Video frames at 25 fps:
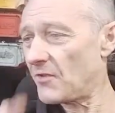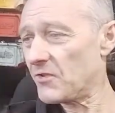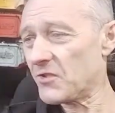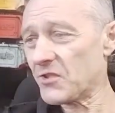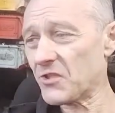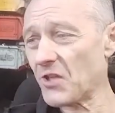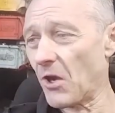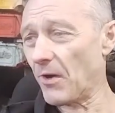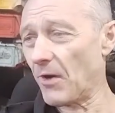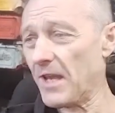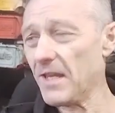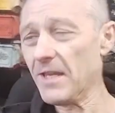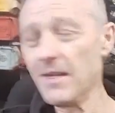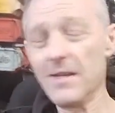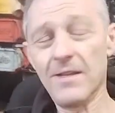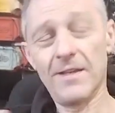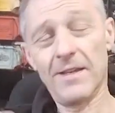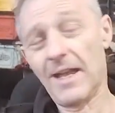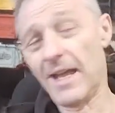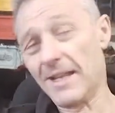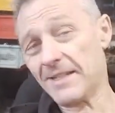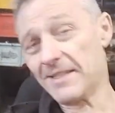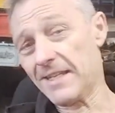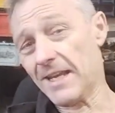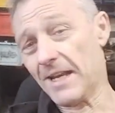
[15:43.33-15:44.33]
Sorry,
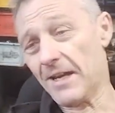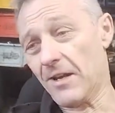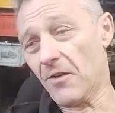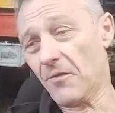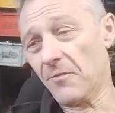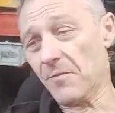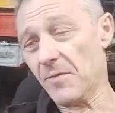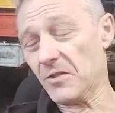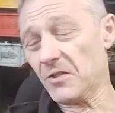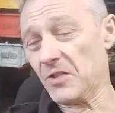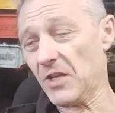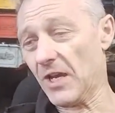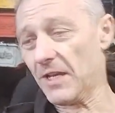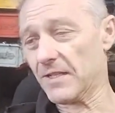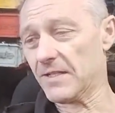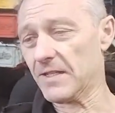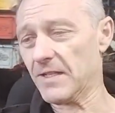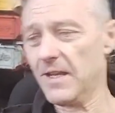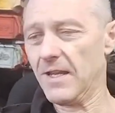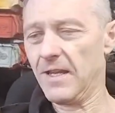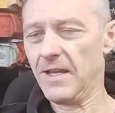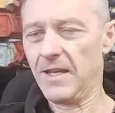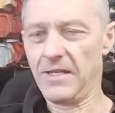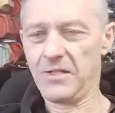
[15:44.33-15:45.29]
I had to get it off my chest.